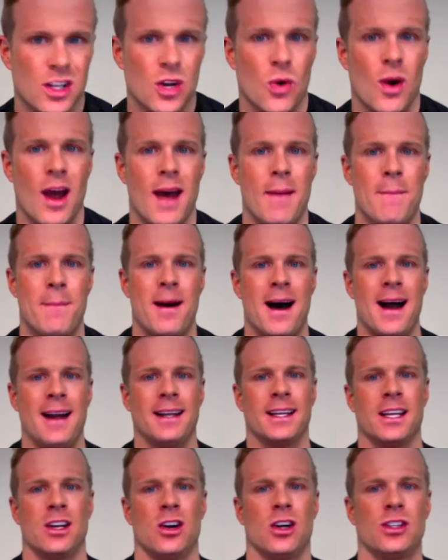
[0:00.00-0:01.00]

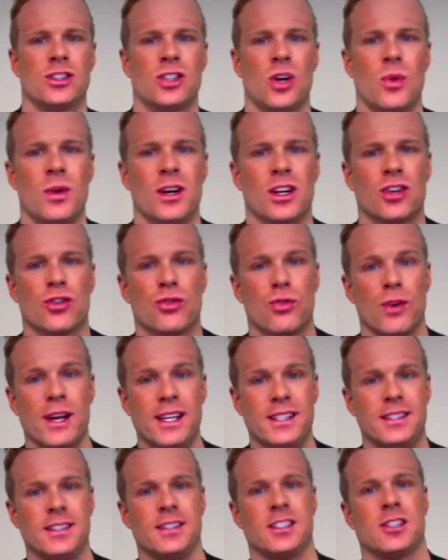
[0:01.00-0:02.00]
Yohimbine can also
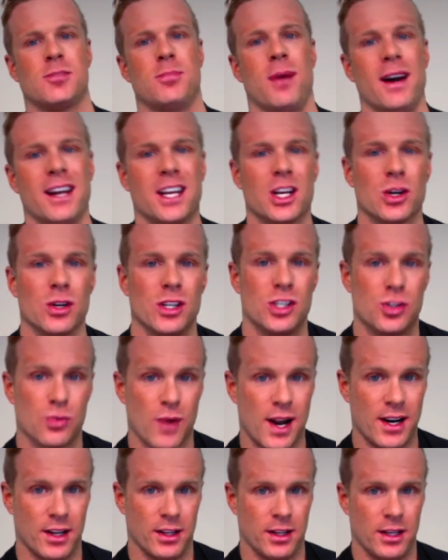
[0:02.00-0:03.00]
increase and spike your
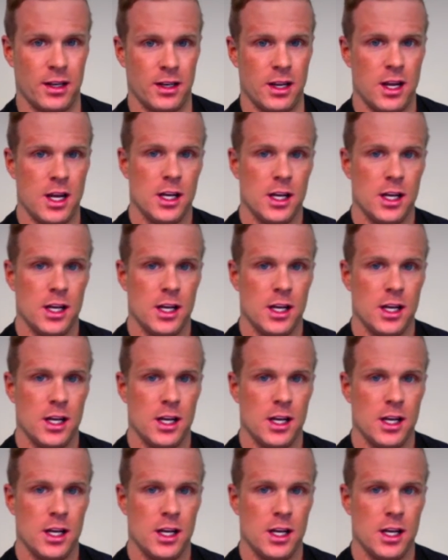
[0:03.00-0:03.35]
adrenaline.